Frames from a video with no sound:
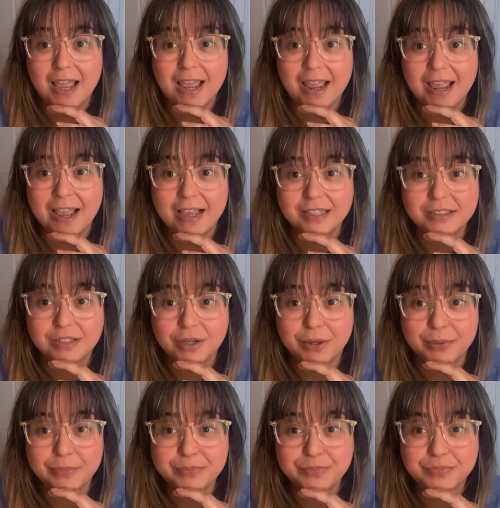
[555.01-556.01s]

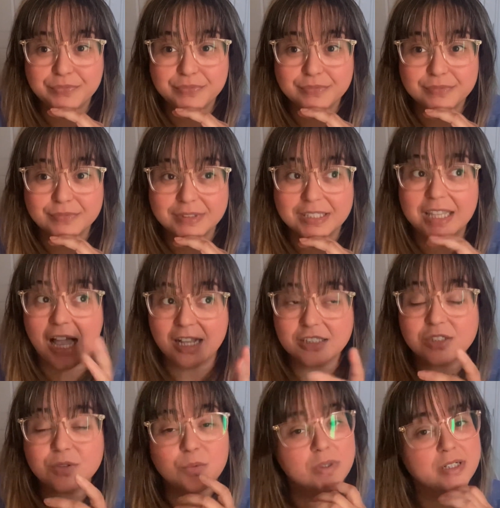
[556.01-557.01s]
And
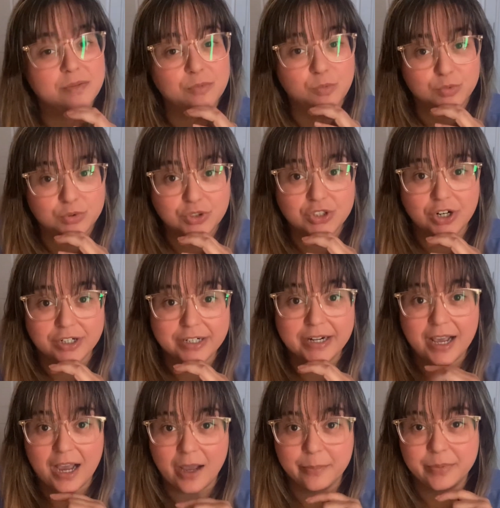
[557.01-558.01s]
that's what started
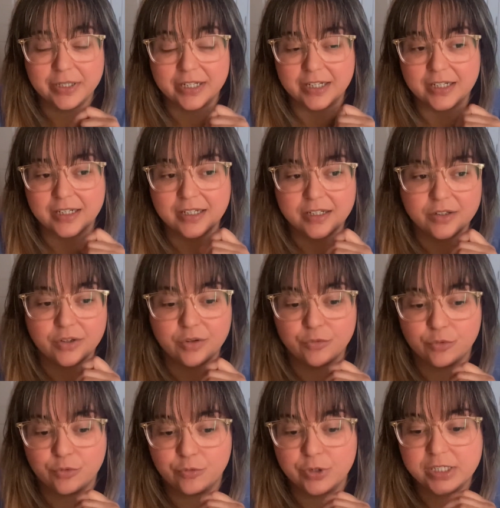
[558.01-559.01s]
happening
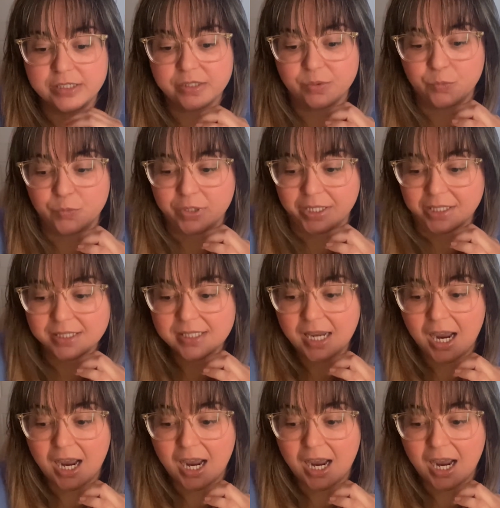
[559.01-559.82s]
recent weeks.